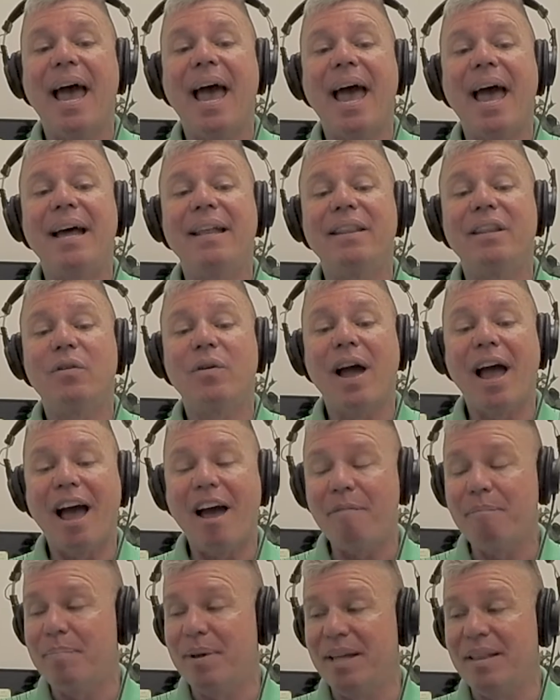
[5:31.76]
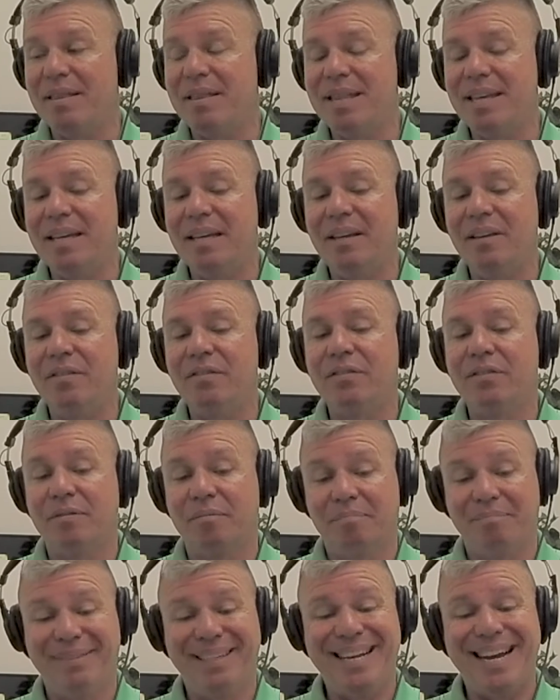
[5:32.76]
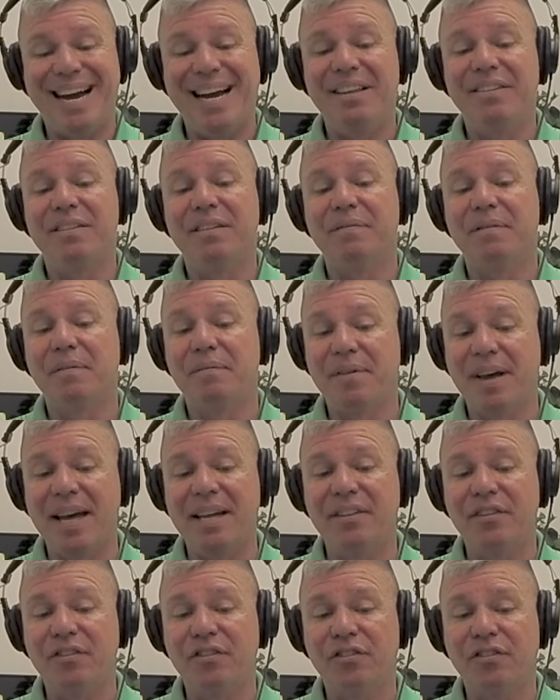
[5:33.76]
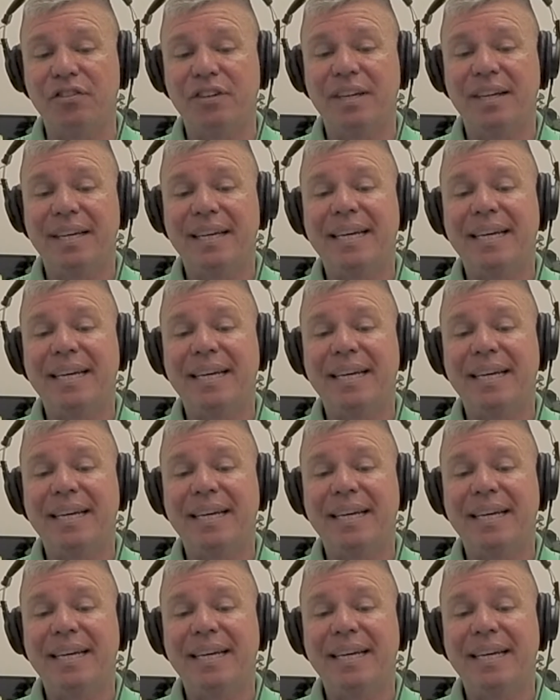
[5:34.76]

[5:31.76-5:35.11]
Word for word: and there have been these kinds of events